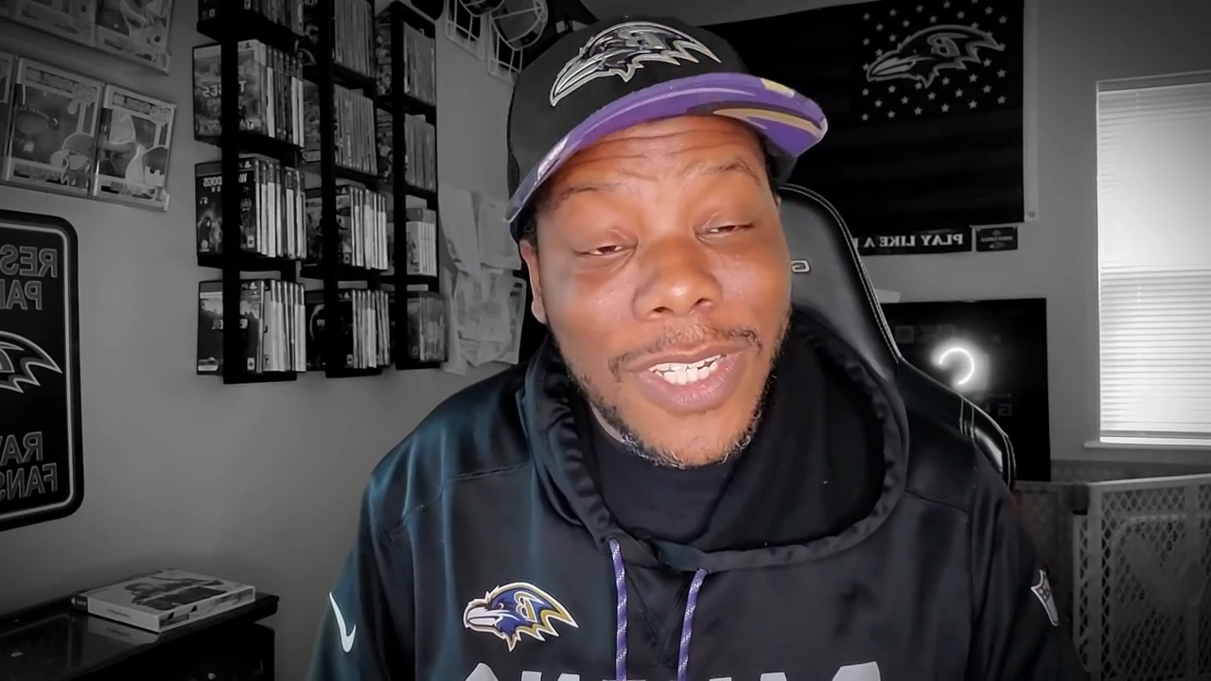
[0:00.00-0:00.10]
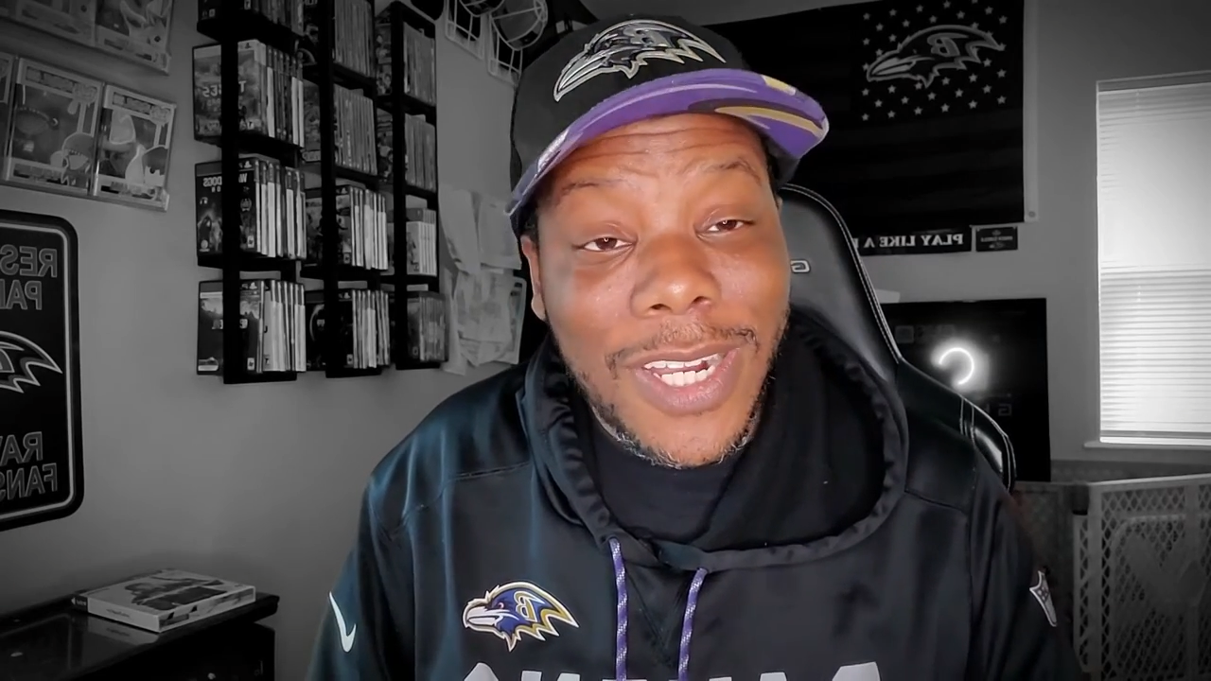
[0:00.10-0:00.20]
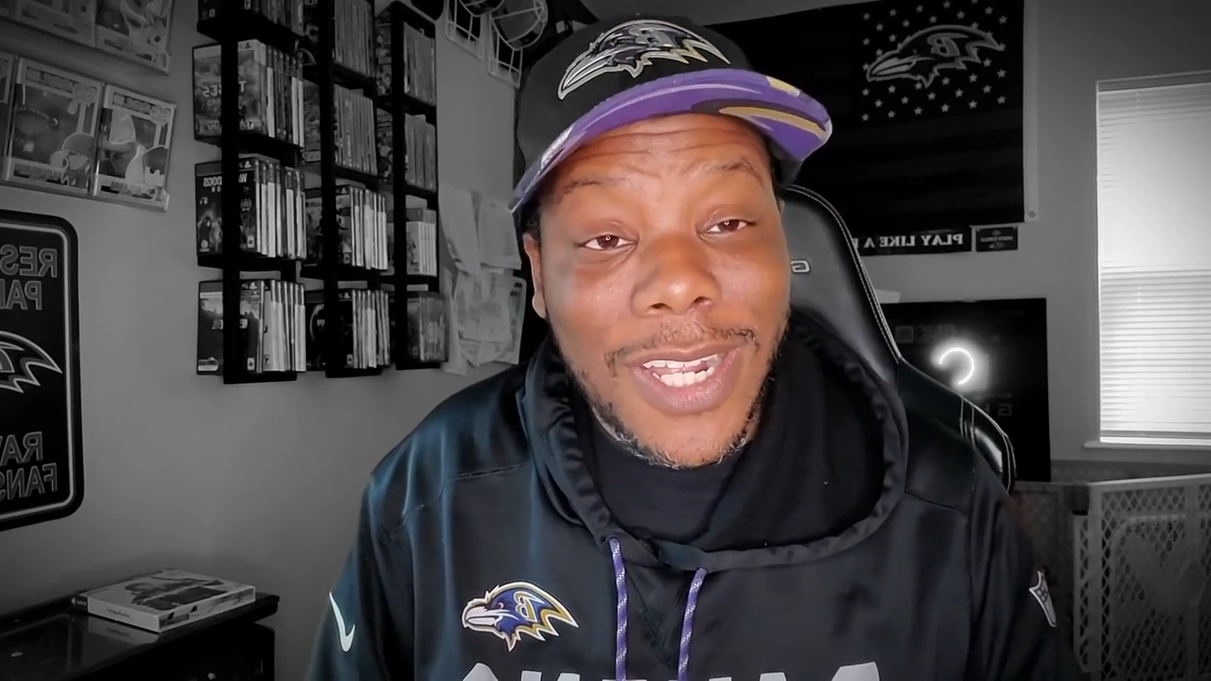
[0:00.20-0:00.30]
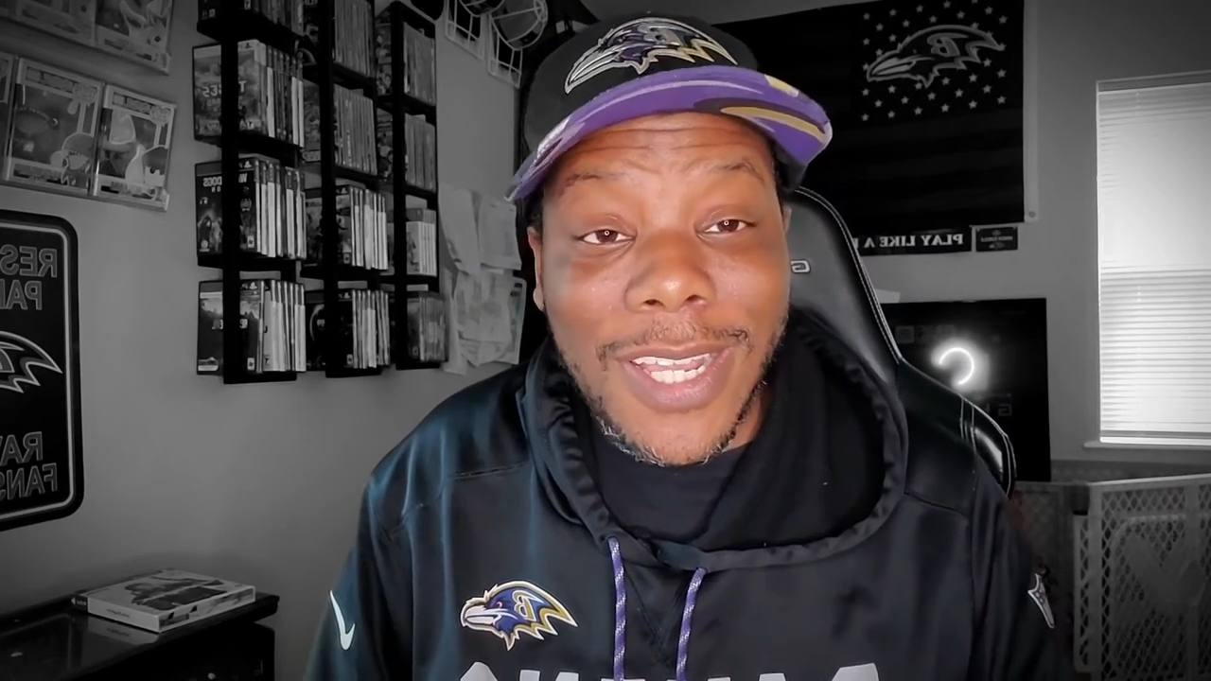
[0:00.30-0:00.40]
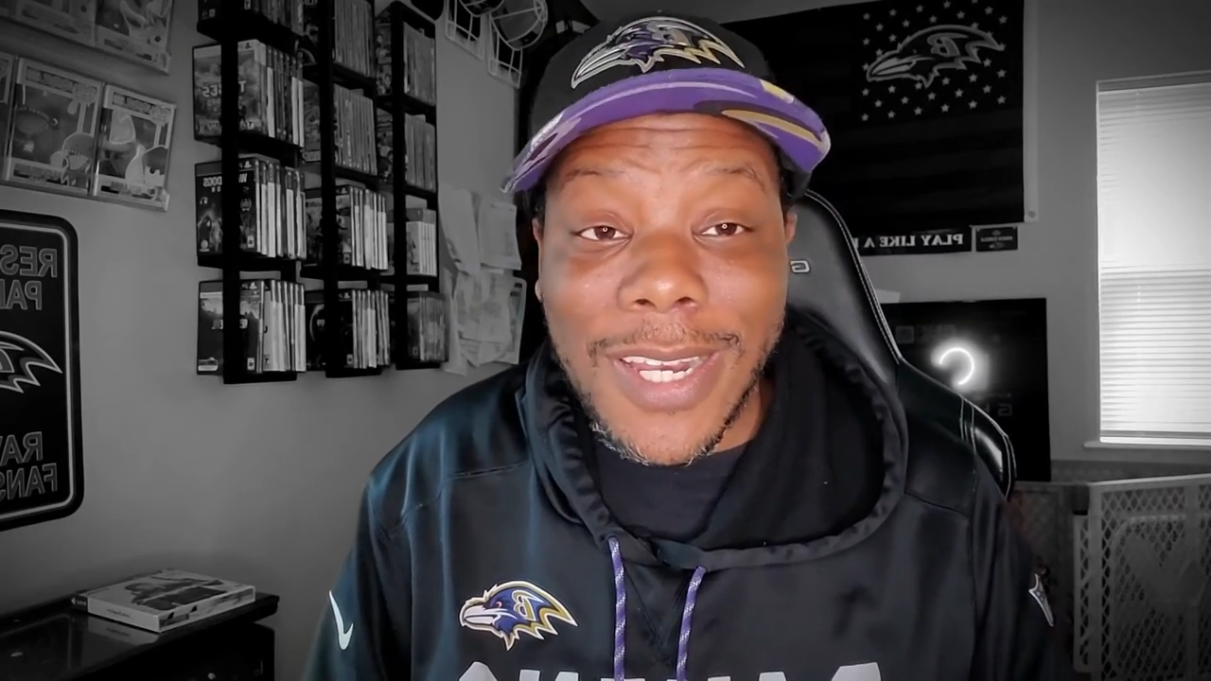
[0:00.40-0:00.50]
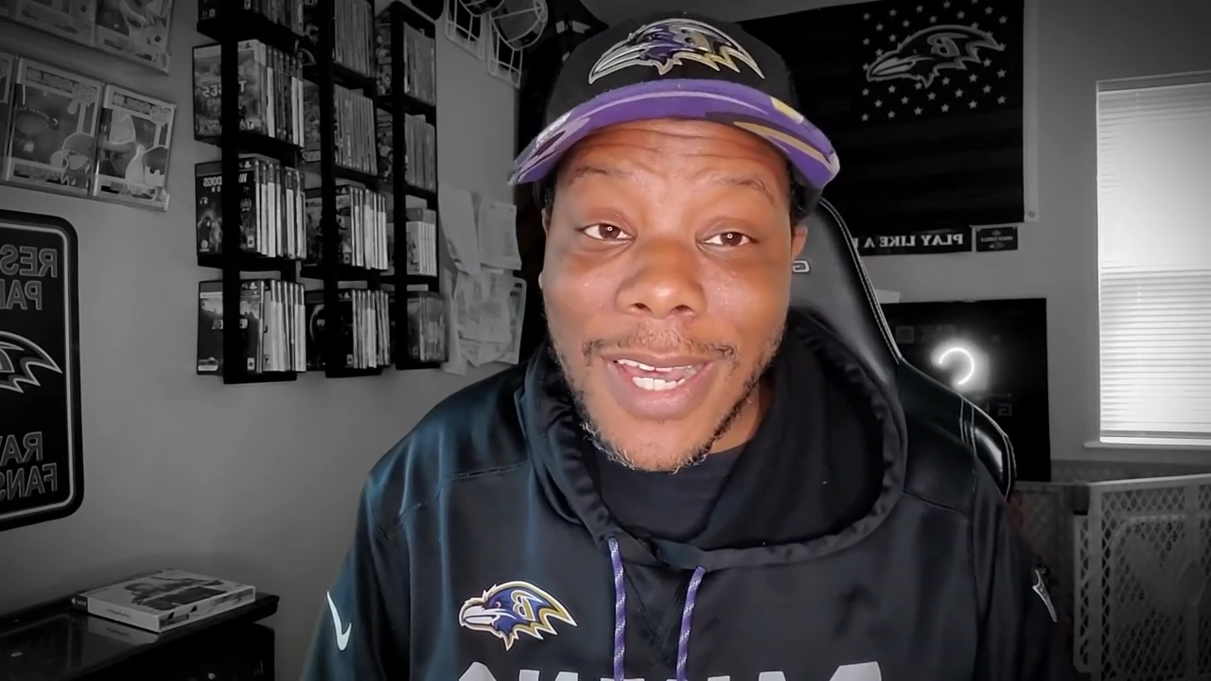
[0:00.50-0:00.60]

y'all like it